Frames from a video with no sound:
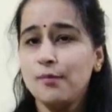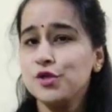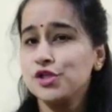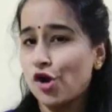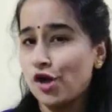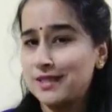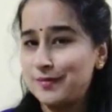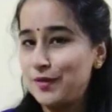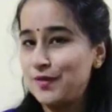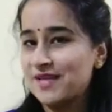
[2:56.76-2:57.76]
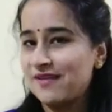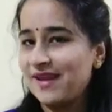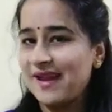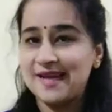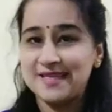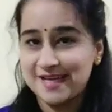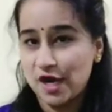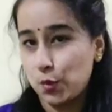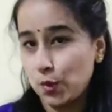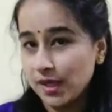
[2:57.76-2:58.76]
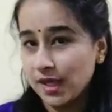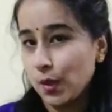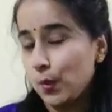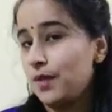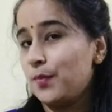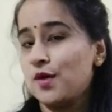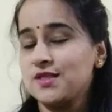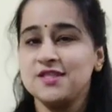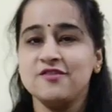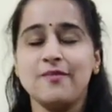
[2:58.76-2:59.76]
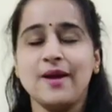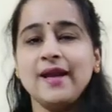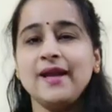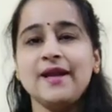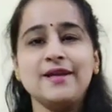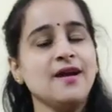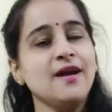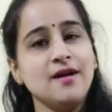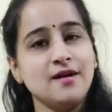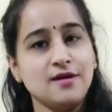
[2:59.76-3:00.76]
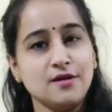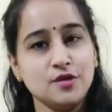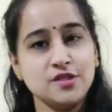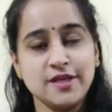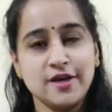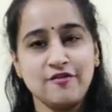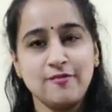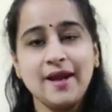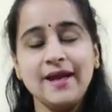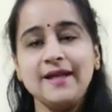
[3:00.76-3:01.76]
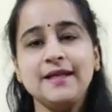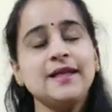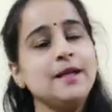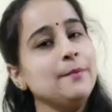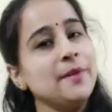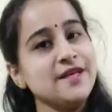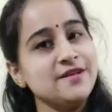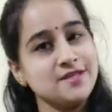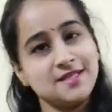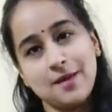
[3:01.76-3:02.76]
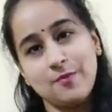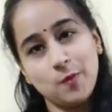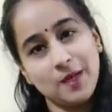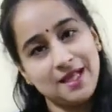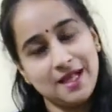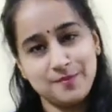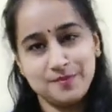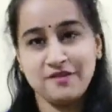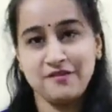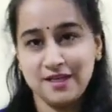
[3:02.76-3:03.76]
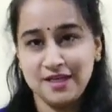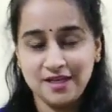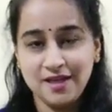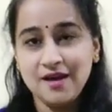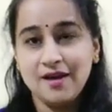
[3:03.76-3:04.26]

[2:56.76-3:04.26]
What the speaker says: push all the blues away and start working with a positive mind and a good state of mind by dressing up well. I'm definitely